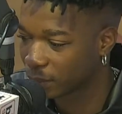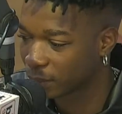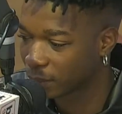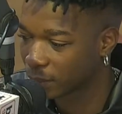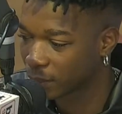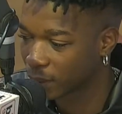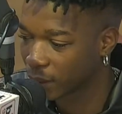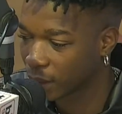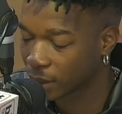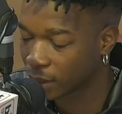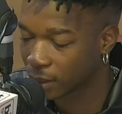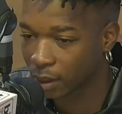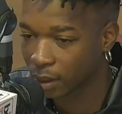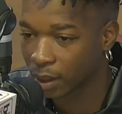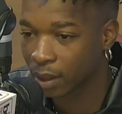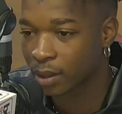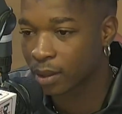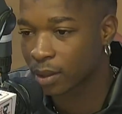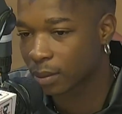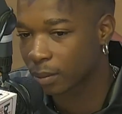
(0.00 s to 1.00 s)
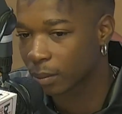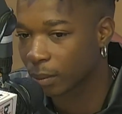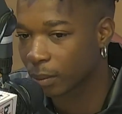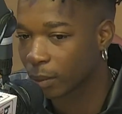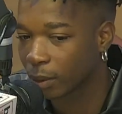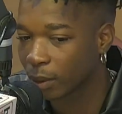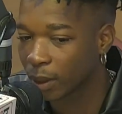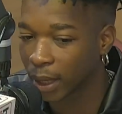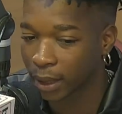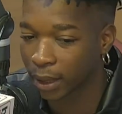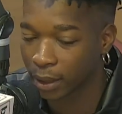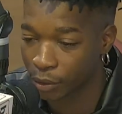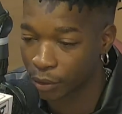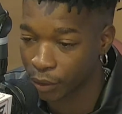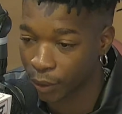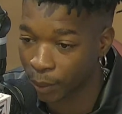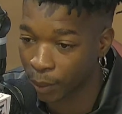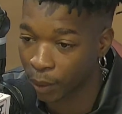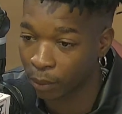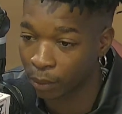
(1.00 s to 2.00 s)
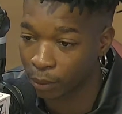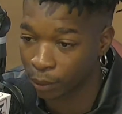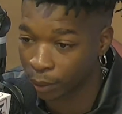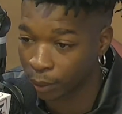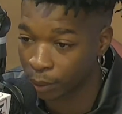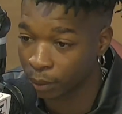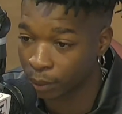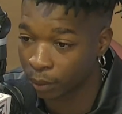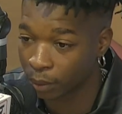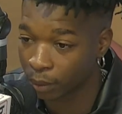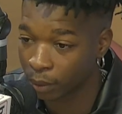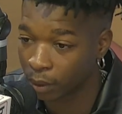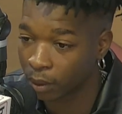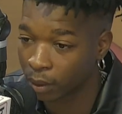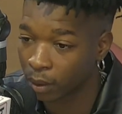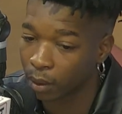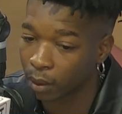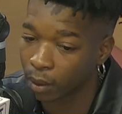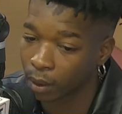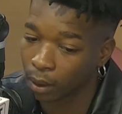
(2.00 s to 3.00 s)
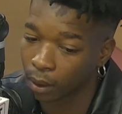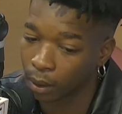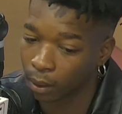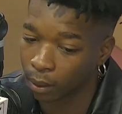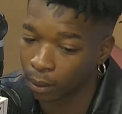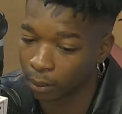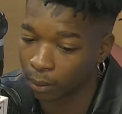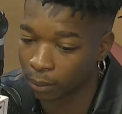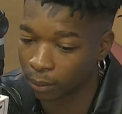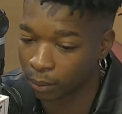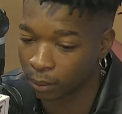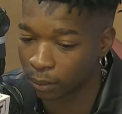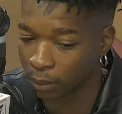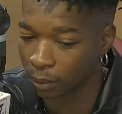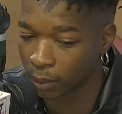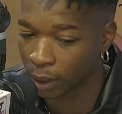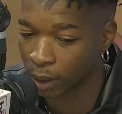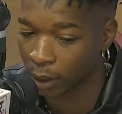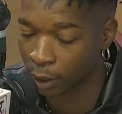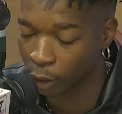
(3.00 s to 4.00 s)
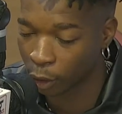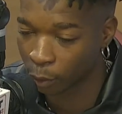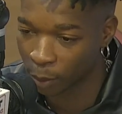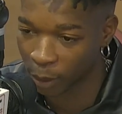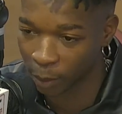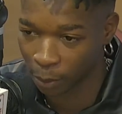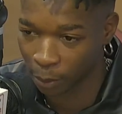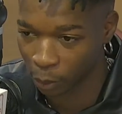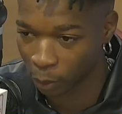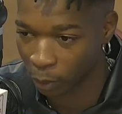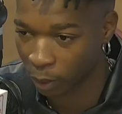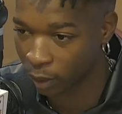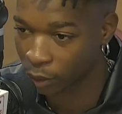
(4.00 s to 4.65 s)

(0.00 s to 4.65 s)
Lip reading: It's more like a dream come true. A lot of people want this